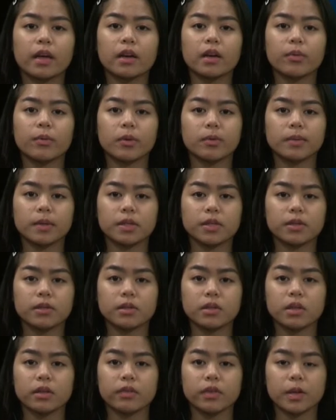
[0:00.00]
and will be due
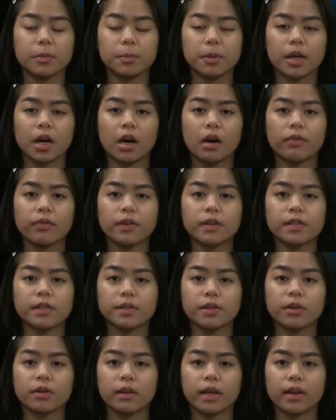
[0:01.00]
to the VP office
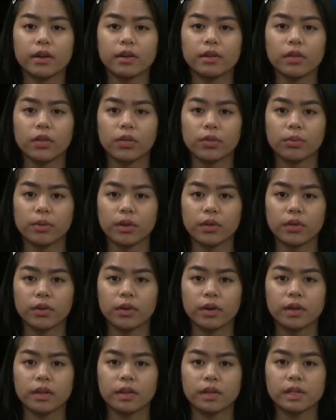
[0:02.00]
no later than
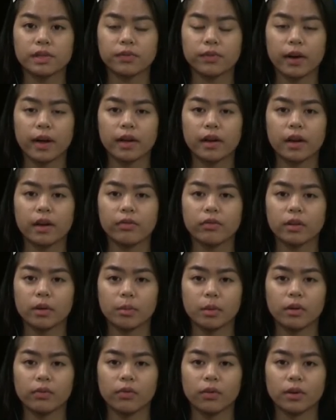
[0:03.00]
3.30 this Friday,
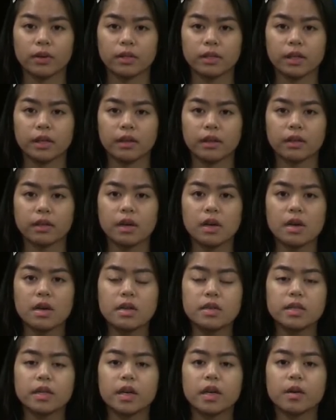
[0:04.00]
February 14th.
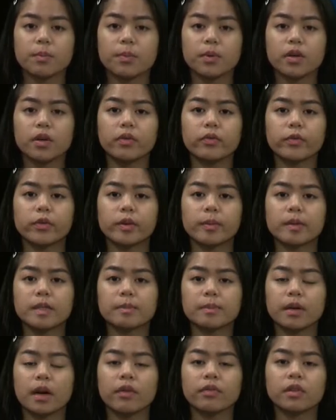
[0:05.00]
To get approved, you must
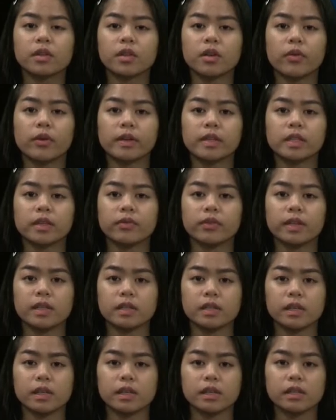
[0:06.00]
be off the no
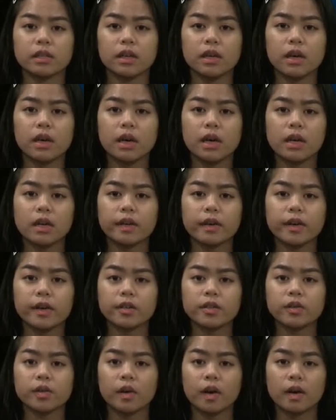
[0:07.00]
activities list.
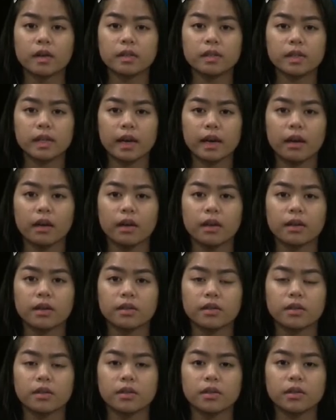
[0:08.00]
Tickets are on sale in the
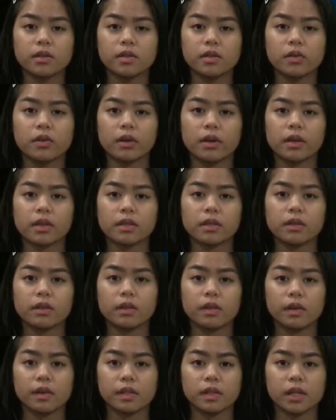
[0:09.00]
student store until
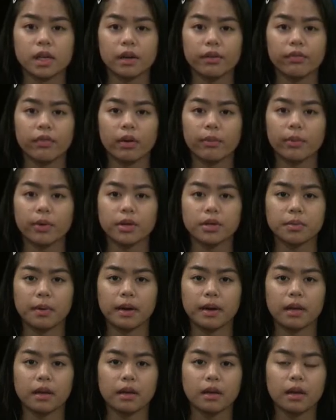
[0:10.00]
Thursday, February
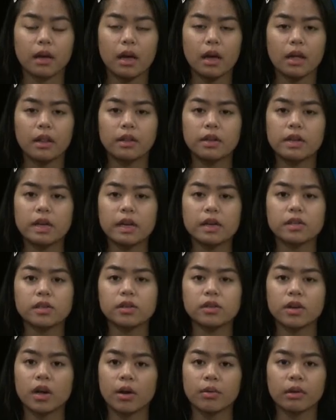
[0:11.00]
20. The tickets
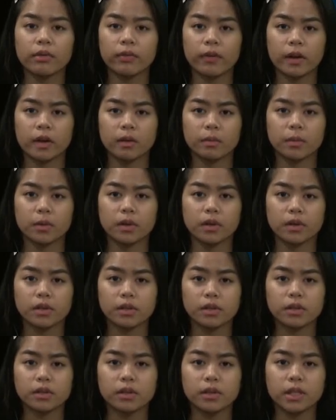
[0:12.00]
are not refundable,
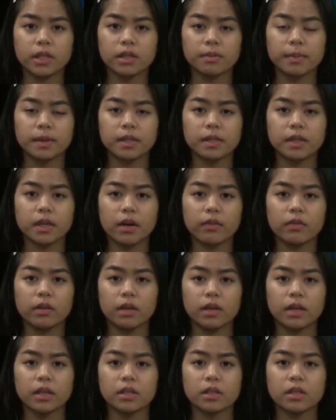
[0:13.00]
so students must stay off the
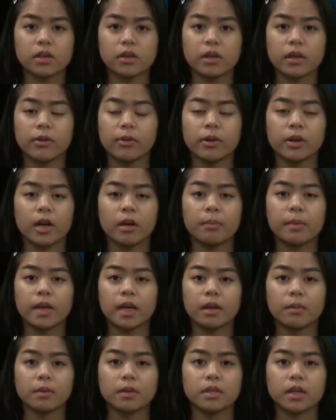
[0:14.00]
list or they will not be
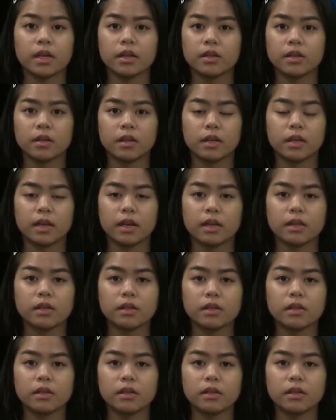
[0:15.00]
able to enter the dance.